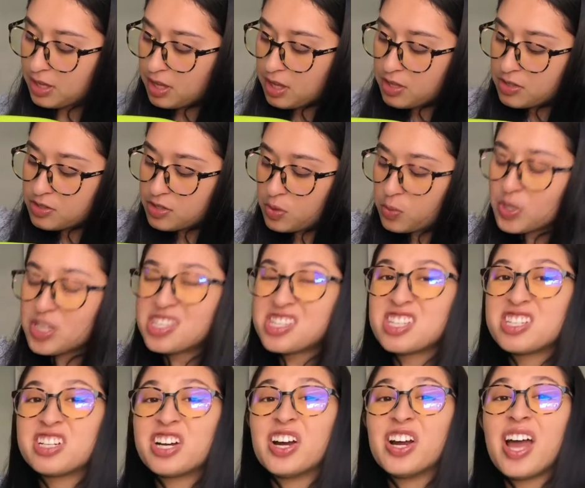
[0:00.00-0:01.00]
So we
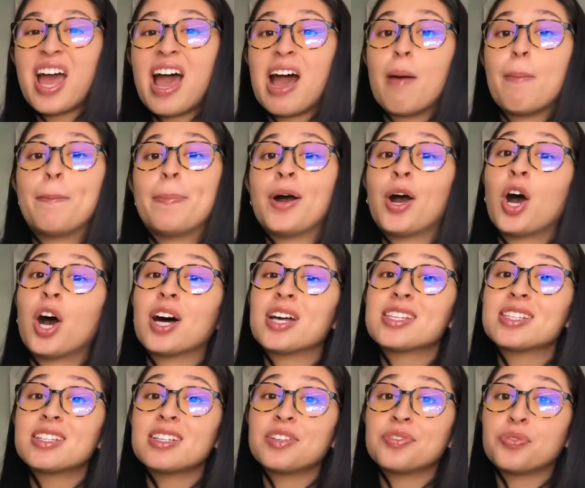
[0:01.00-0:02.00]
start at
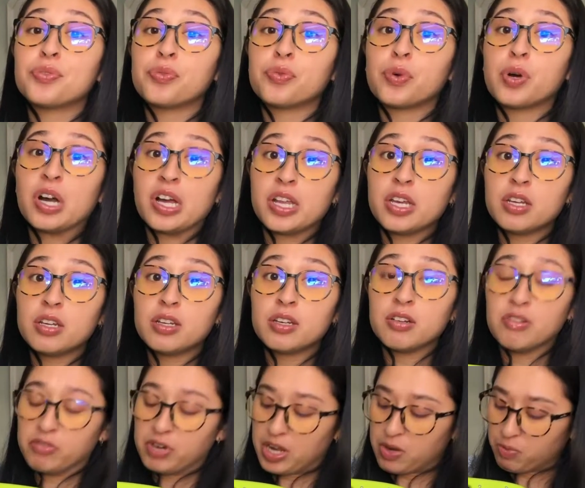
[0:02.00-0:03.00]
positive 1,
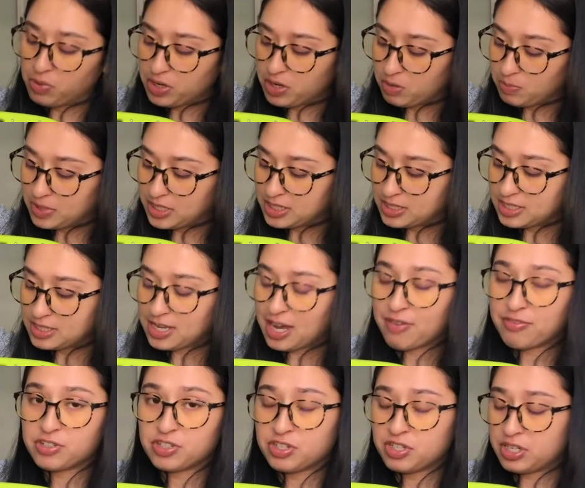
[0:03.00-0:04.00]
right? We know because it's
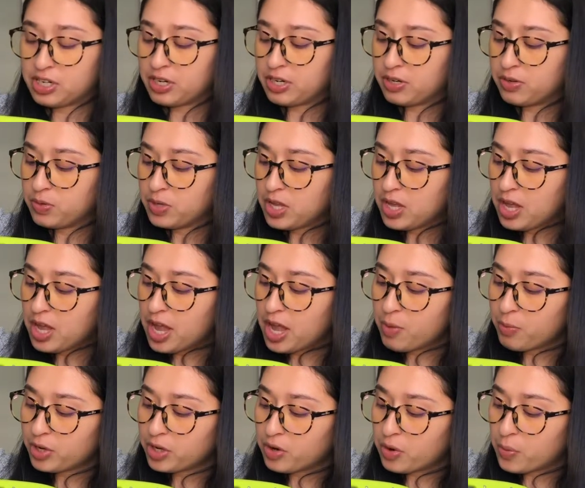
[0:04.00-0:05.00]
after 0. And
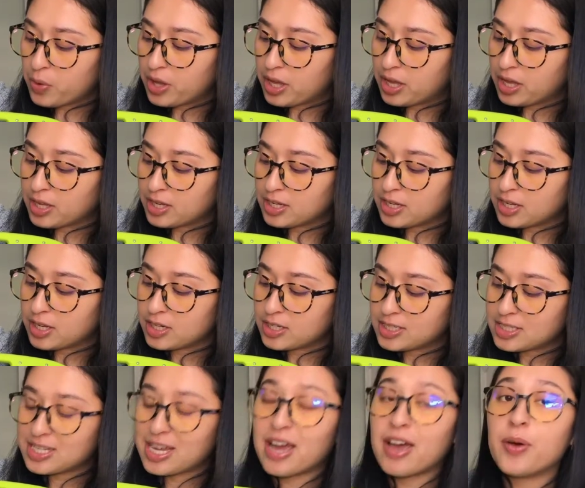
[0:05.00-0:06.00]
we're going
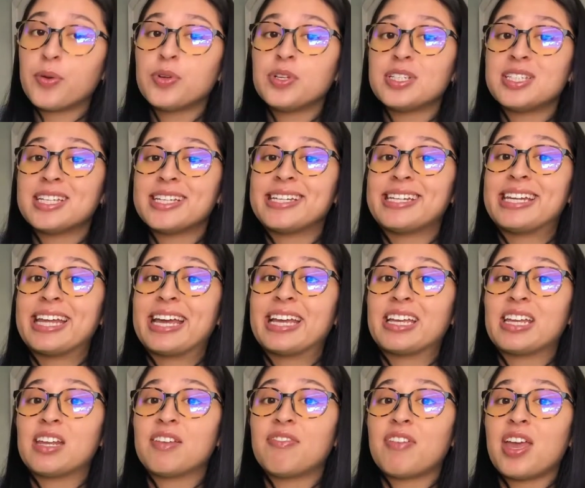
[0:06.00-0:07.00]
down to
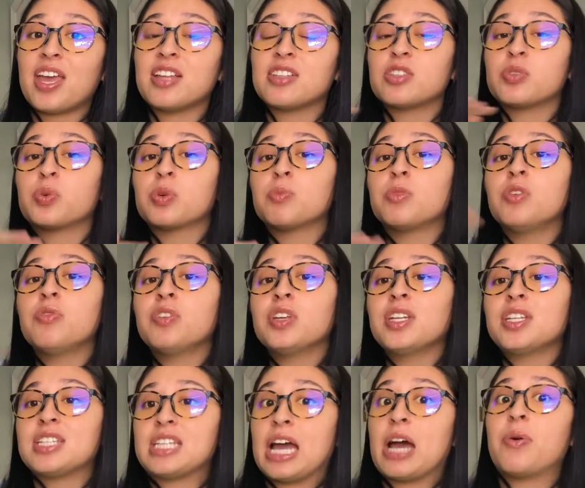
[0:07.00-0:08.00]
negative 8. So we're
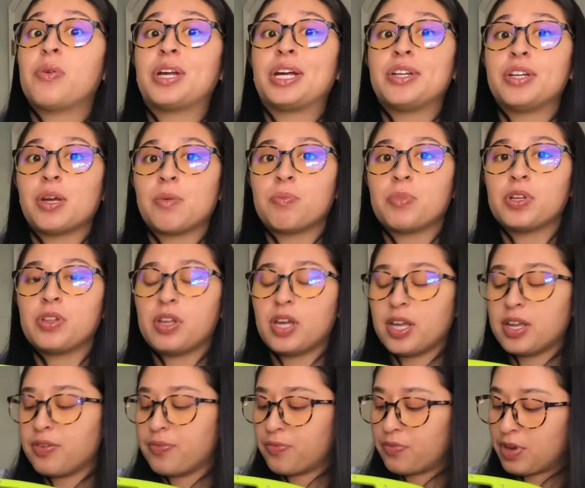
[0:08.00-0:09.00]
moving down our number
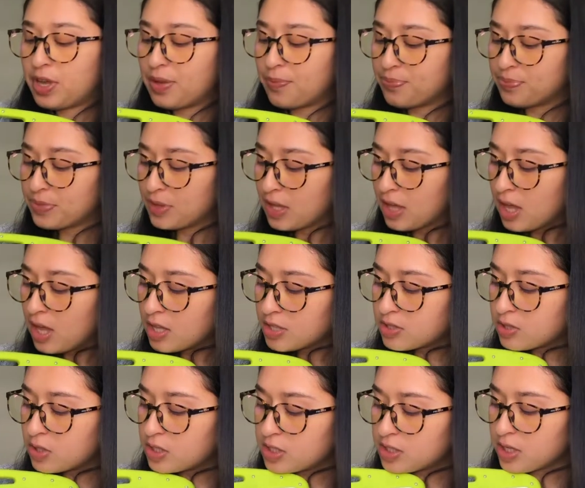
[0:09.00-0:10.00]
line, right?
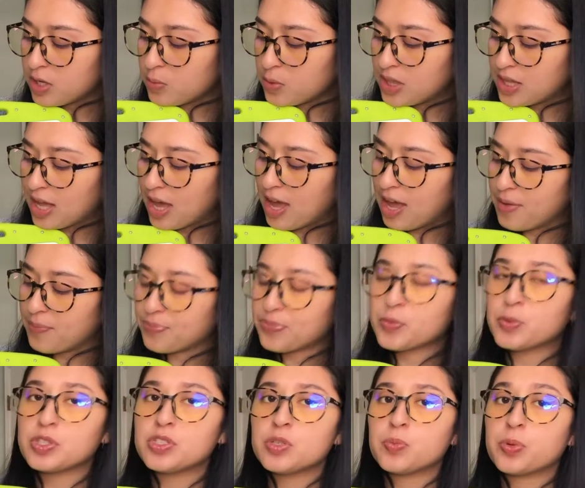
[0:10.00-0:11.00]
So let's start with A.
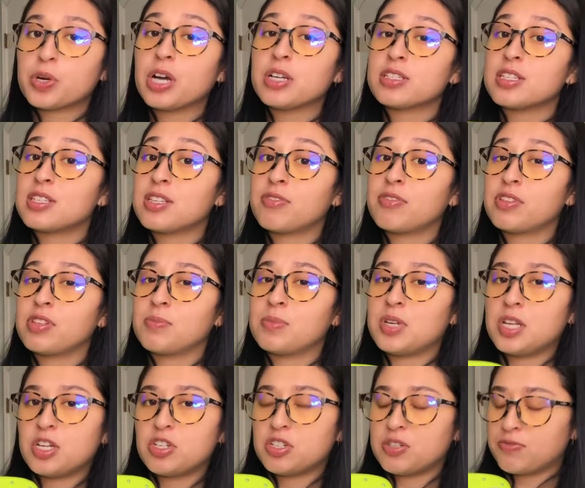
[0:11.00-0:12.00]
We'll do process of
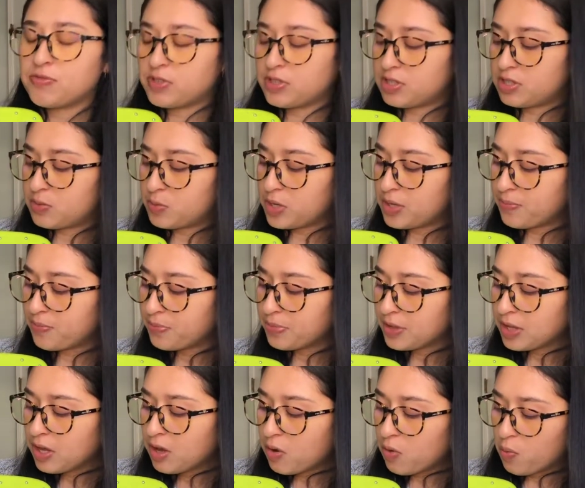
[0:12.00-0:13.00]
elimination for this one.
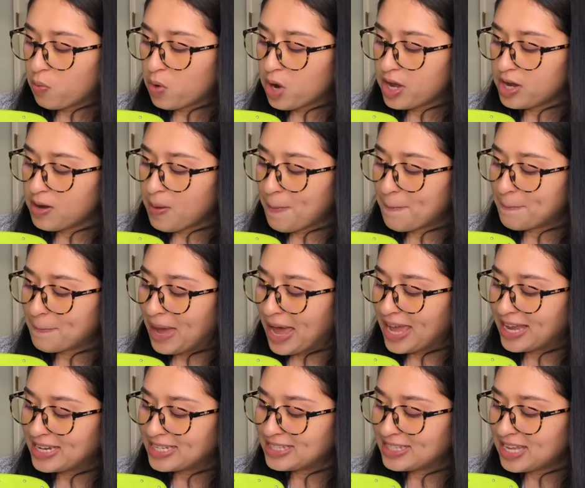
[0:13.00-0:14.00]
1
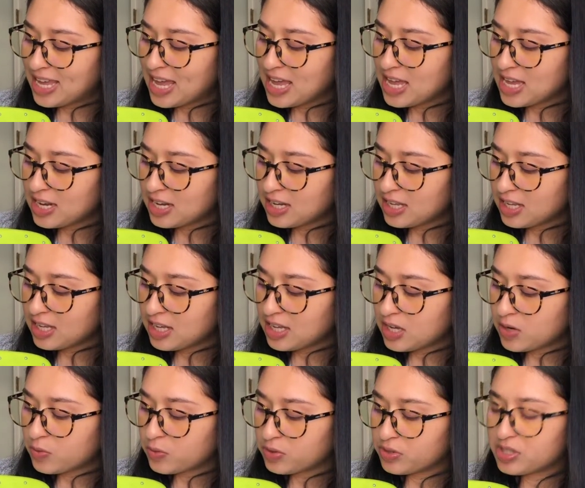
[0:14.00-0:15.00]
minus 8
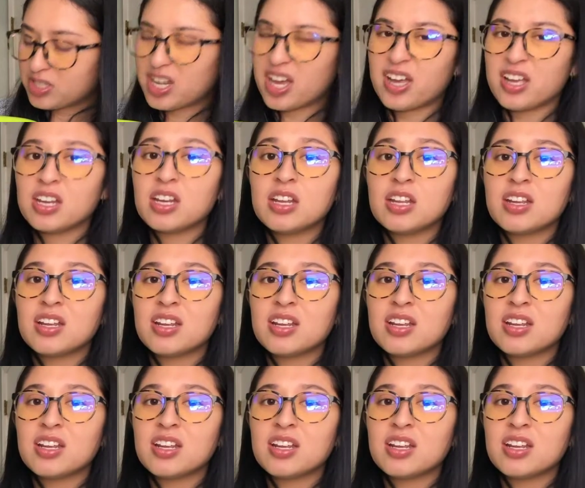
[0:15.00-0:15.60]
equals 9.